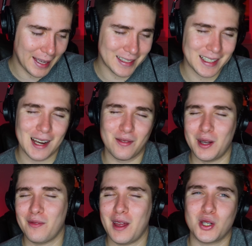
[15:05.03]
It's kind of an
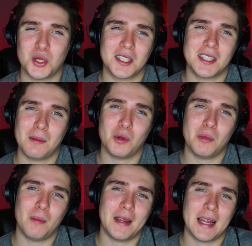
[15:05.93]
Avengers Assemble
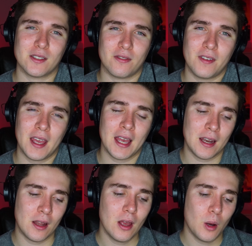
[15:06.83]
moment as a
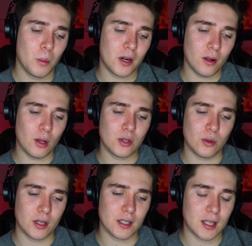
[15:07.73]
fan, but it also
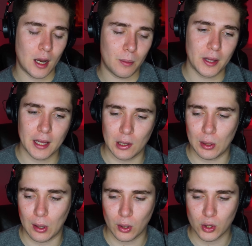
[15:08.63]
does kind of play a
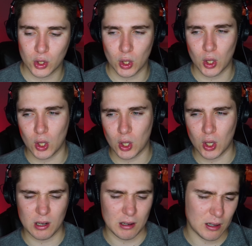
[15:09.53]

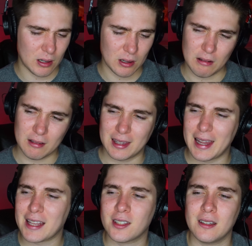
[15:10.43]
larger
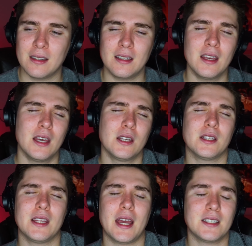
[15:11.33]
lesson to
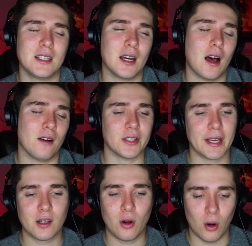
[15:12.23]
the idea of
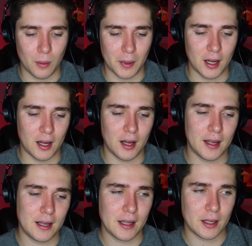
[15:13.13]
like karma
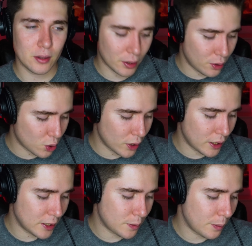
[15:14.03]
and like, look, you treated
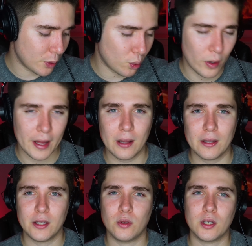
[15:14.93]
these people well
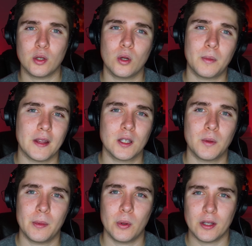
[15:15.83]
and you did good by these
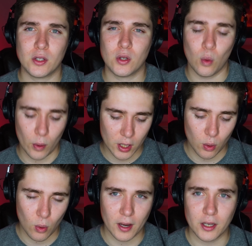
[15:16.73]
people. And so when
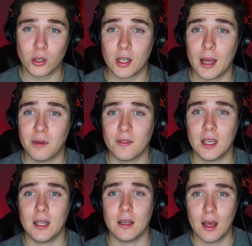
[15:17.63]
you are in your time of
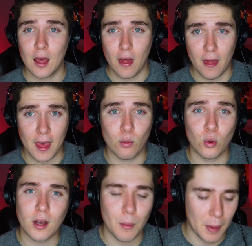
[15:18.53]
need, they
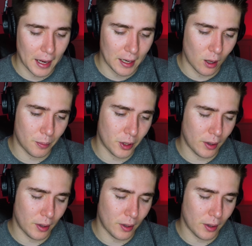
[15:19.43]
will come back and help you.